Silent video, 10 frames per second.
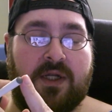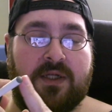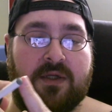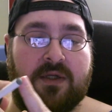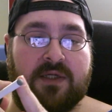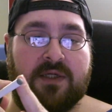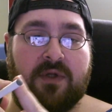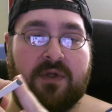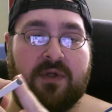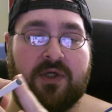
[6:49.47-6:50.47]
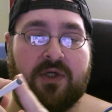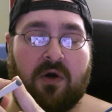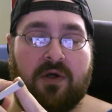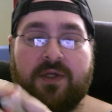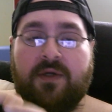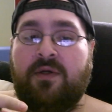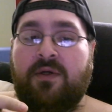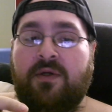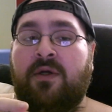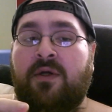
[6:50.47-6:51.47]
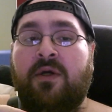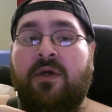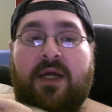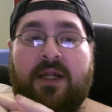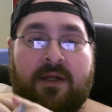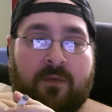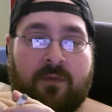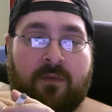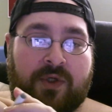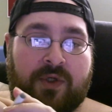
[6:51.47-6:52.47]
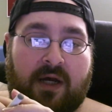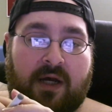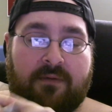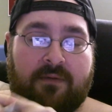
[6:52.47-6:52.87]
until it is completely charged, and then it will turn out.